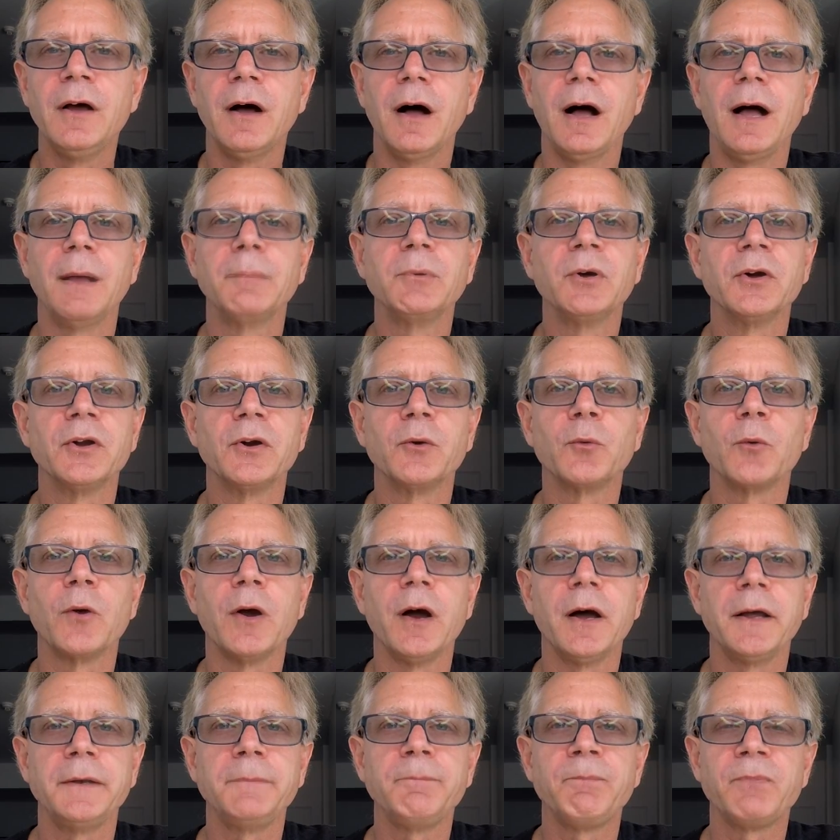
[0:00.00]
I'm going to
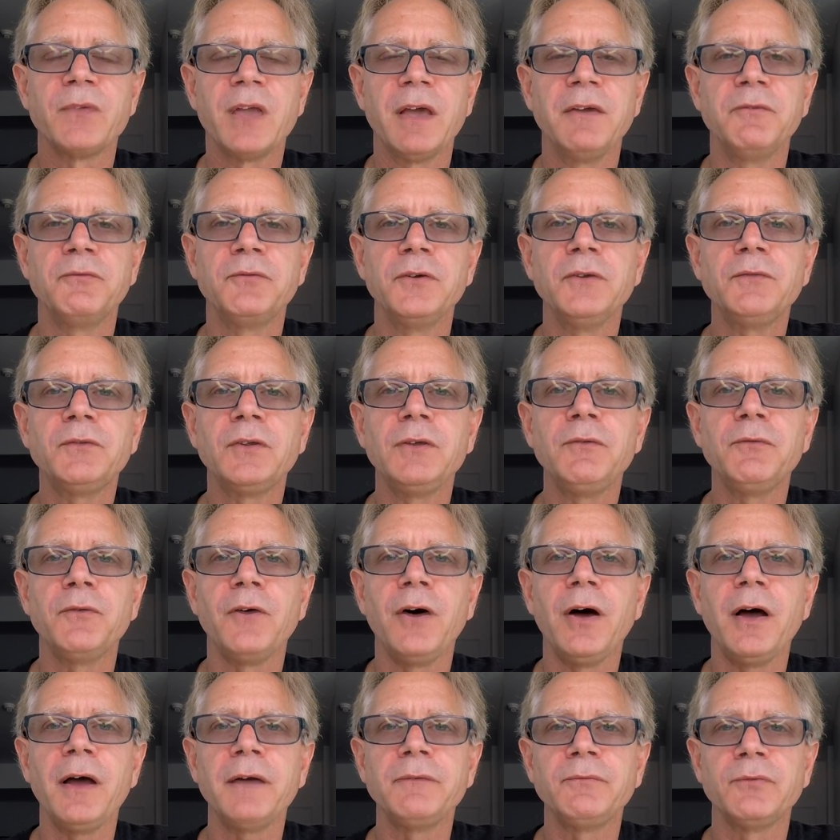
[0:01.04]
run a
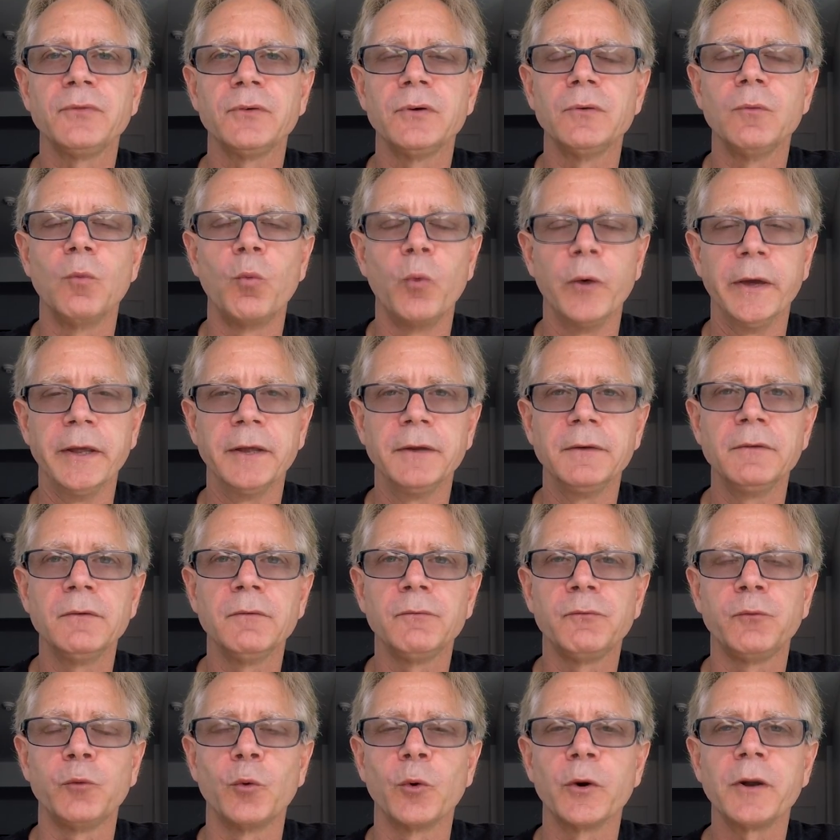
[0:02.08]
55 win,
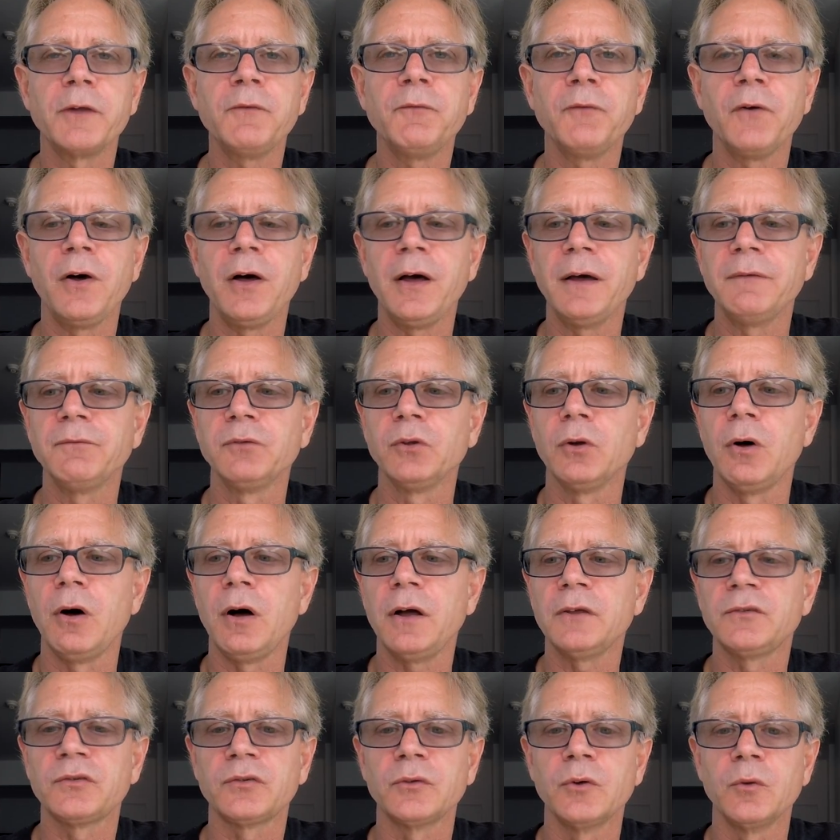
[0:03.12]
45
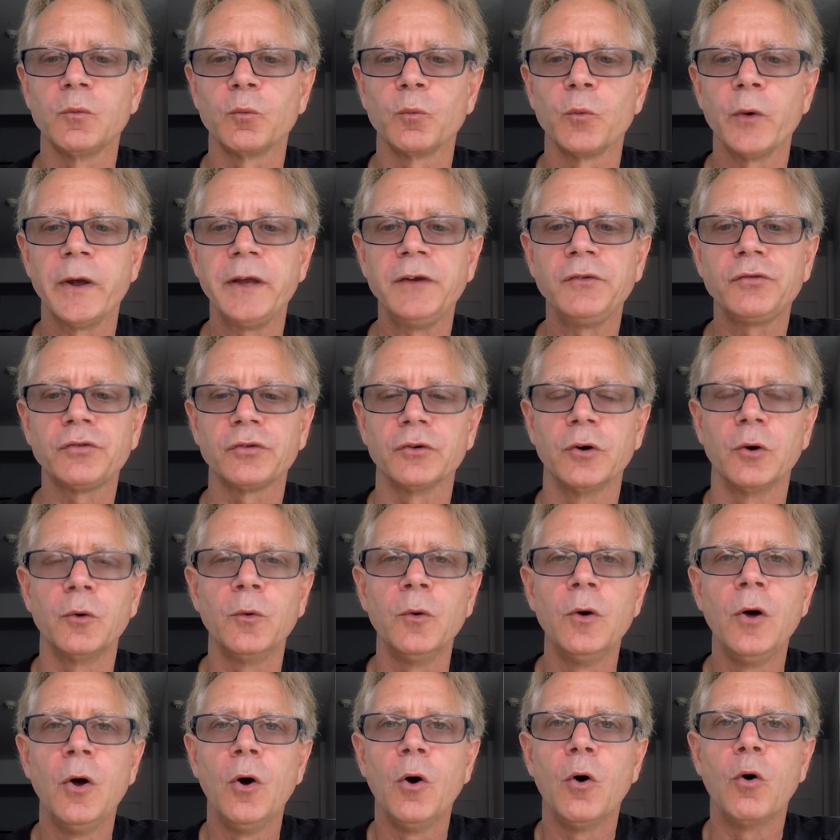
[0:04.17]
loss
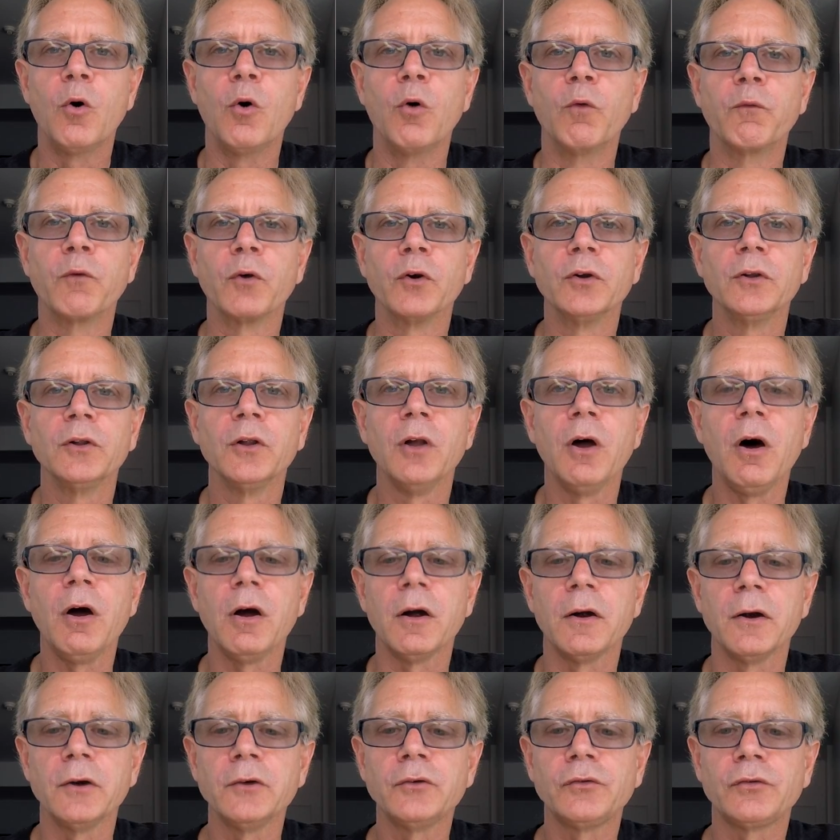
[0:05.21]
ratio over
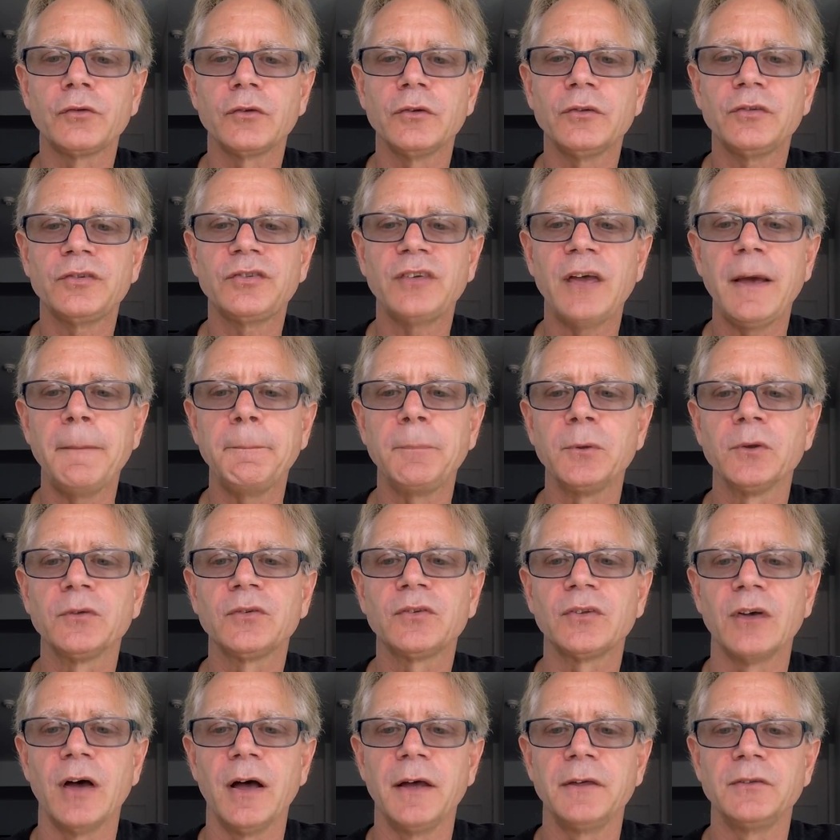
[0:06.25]
large sample
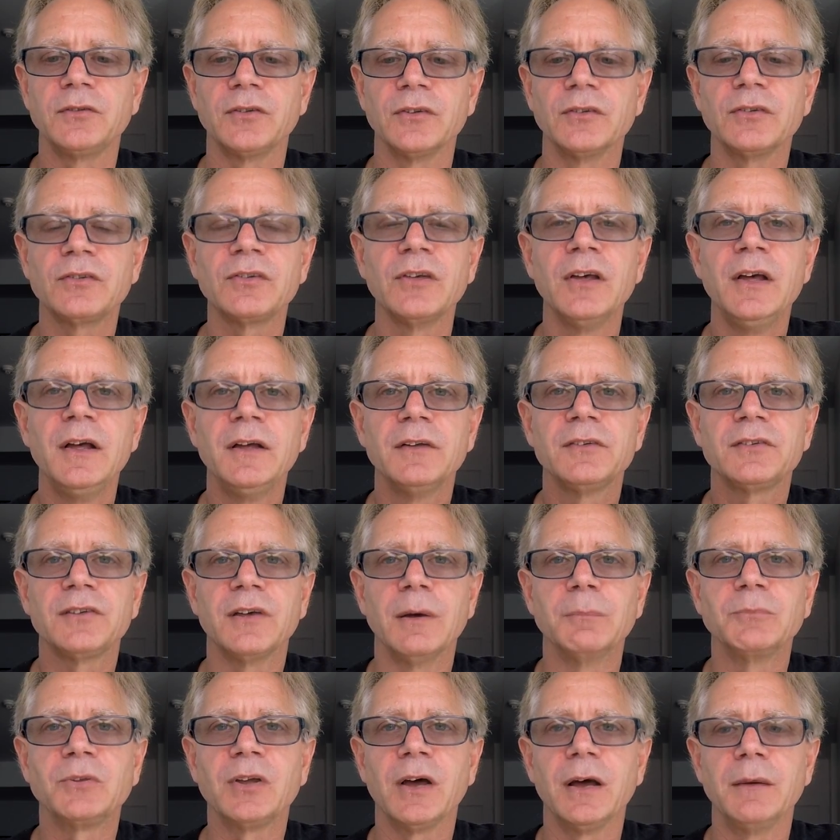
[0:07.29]
sizes,
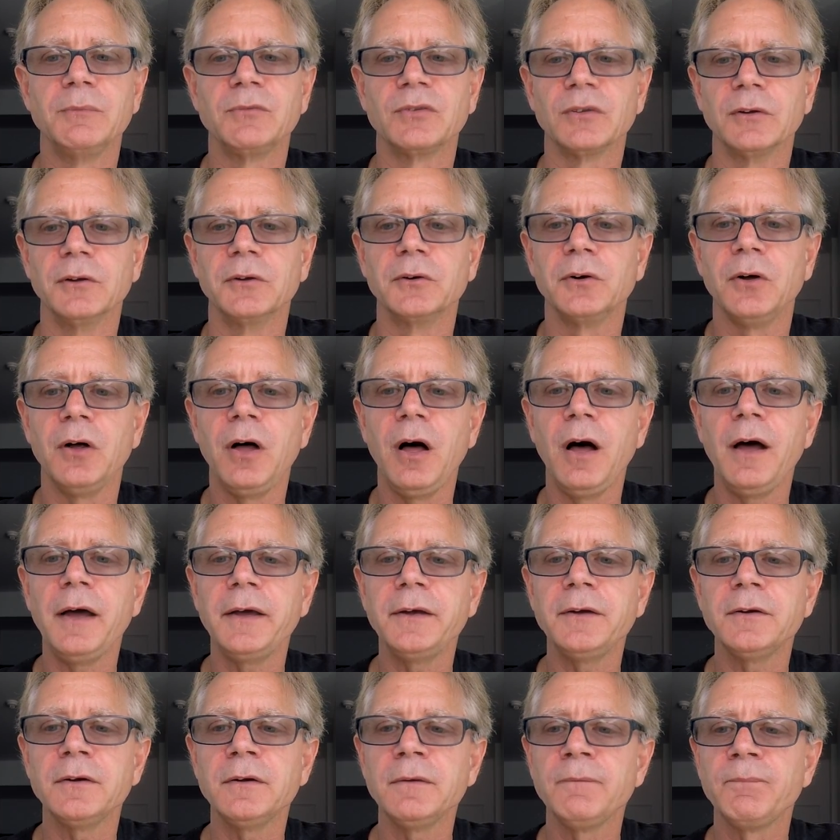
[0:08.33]
sometimes a little
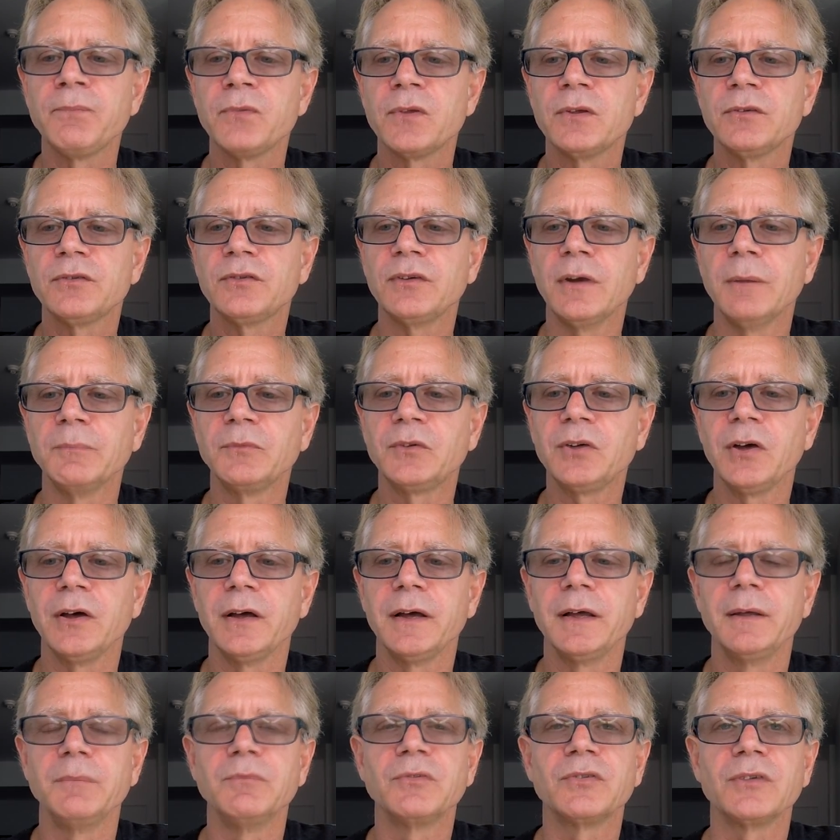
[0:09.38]
higher,
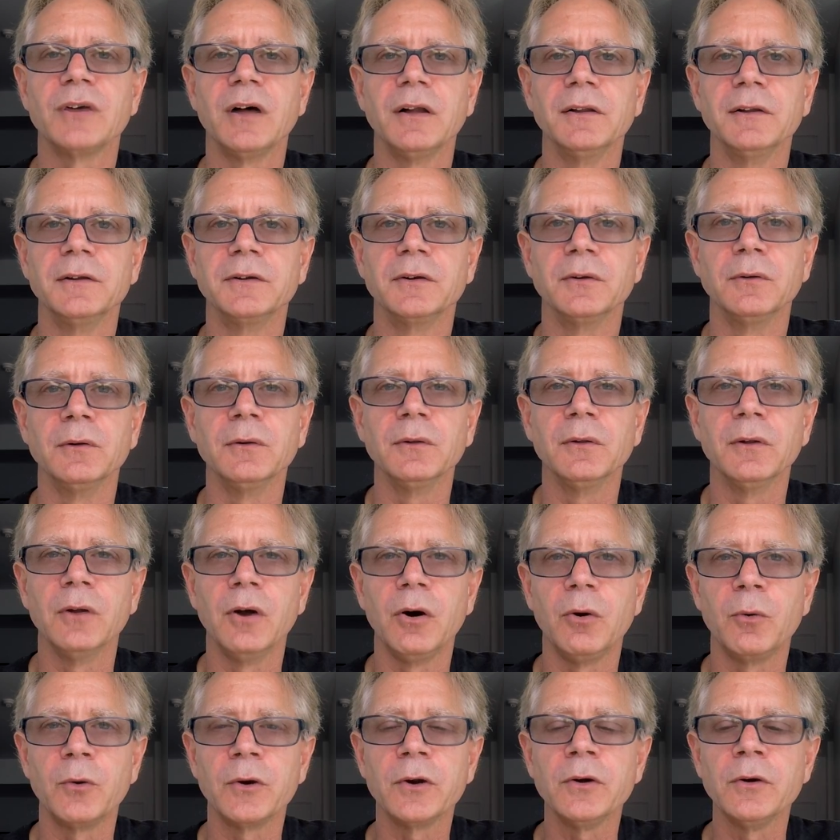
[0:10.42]
sometimes a little
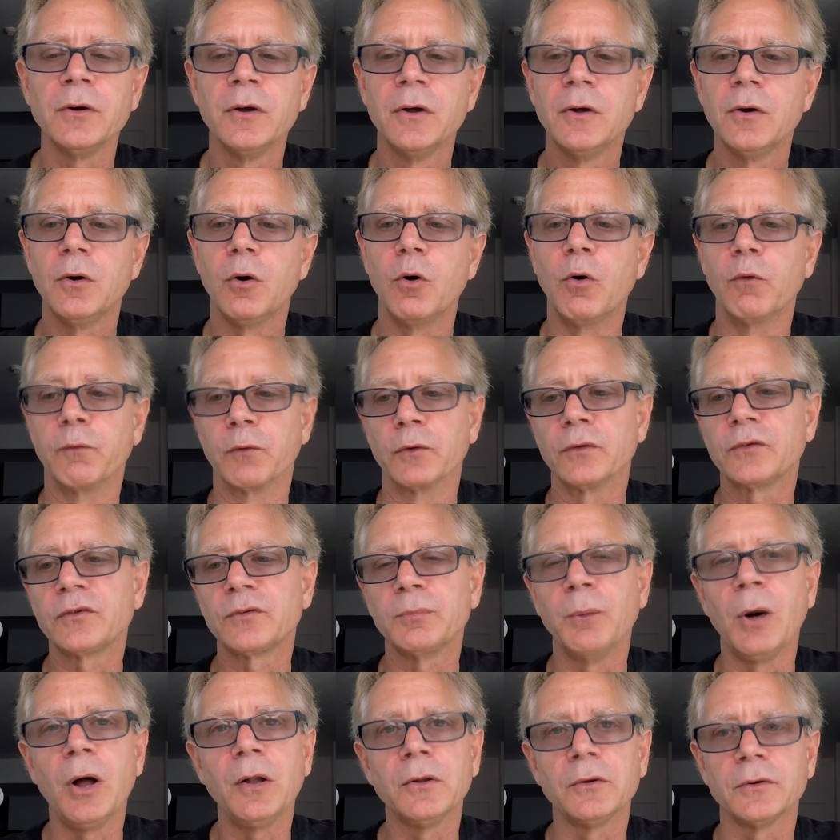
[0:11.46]
lower, over
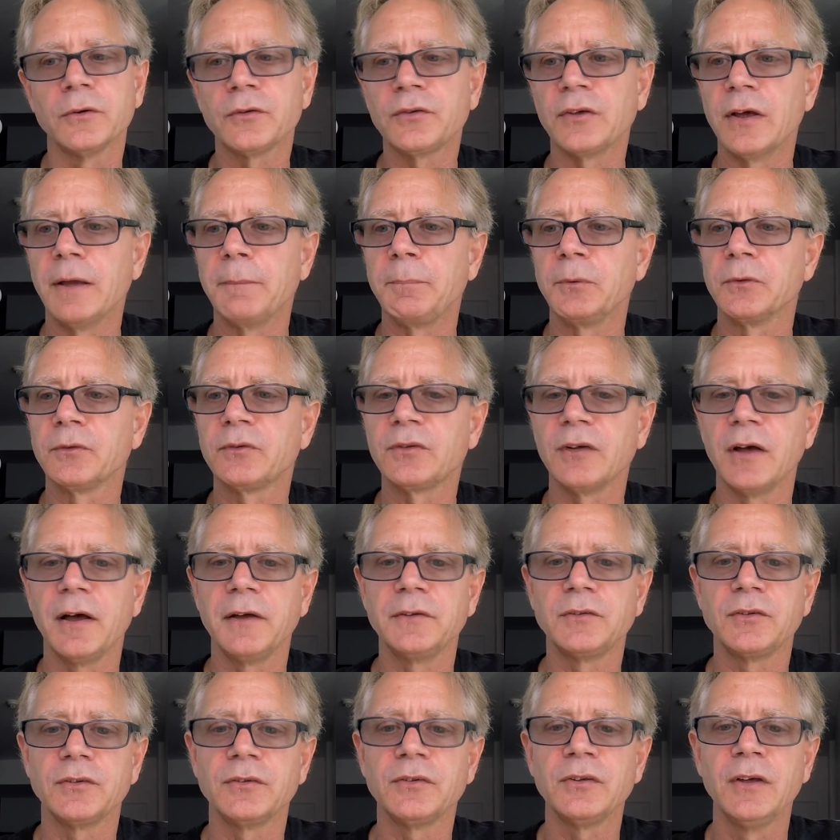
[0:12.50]
smaller sample
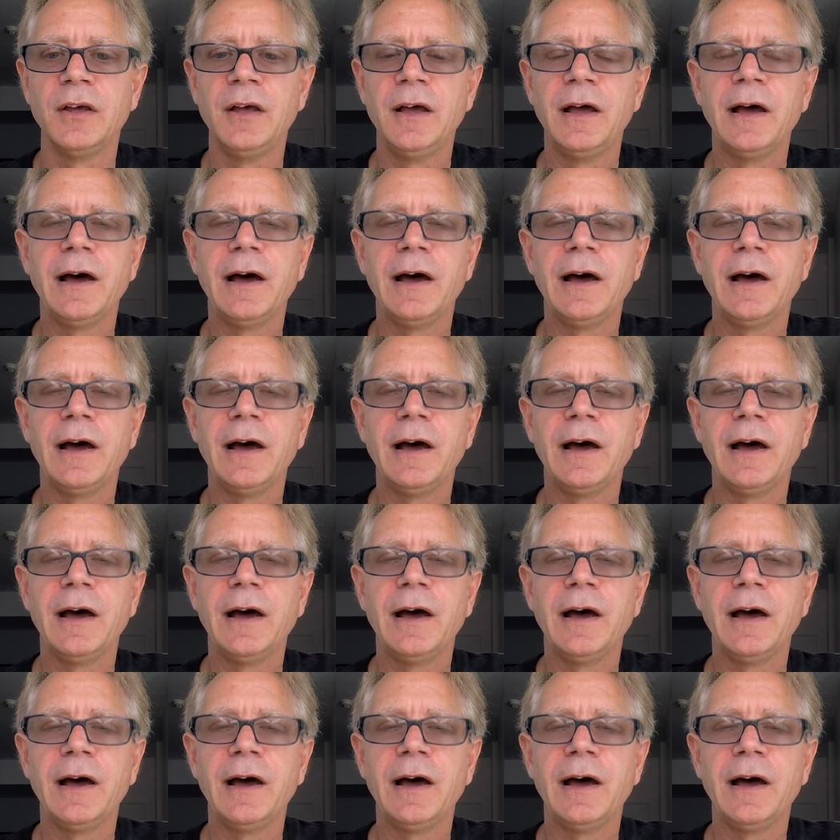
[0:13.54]
sizes.